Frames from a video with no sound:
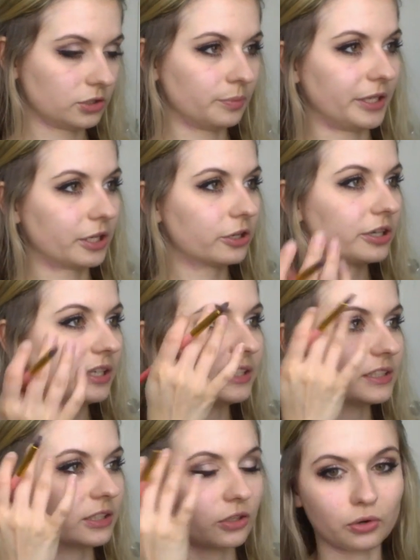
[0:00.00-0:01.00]
my
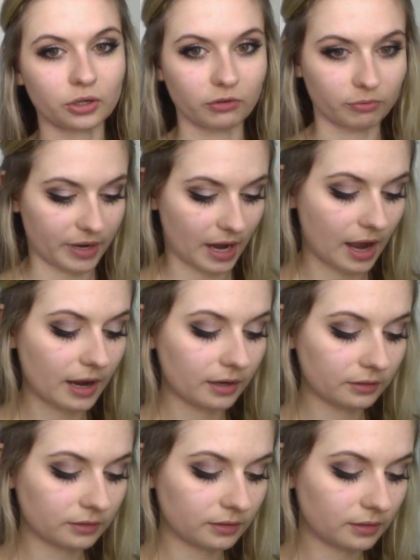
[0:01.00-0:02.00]
crease and corner of my
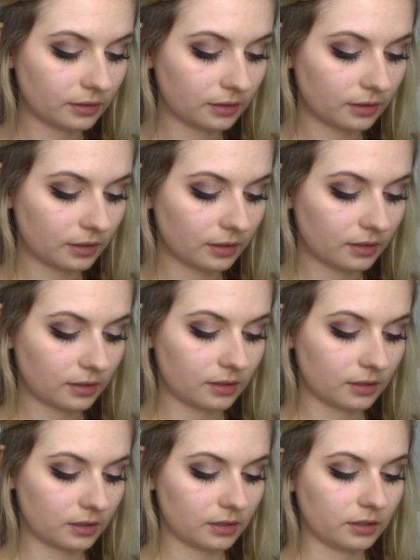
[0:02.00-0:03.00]
eye,
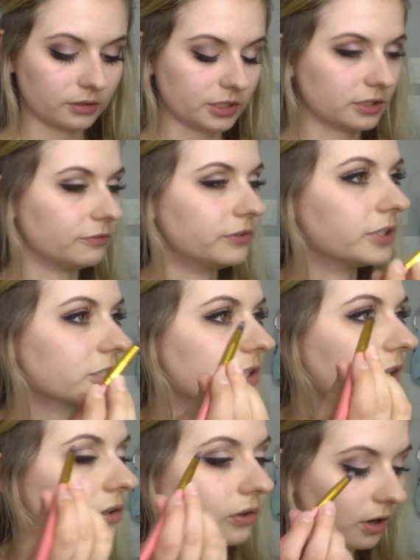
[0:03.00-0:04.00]
just to finish
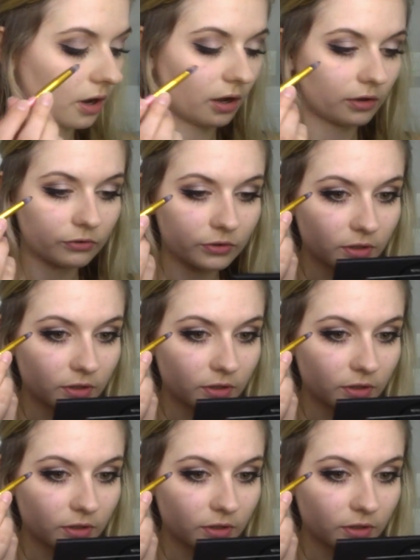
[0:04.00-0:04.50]
that look off.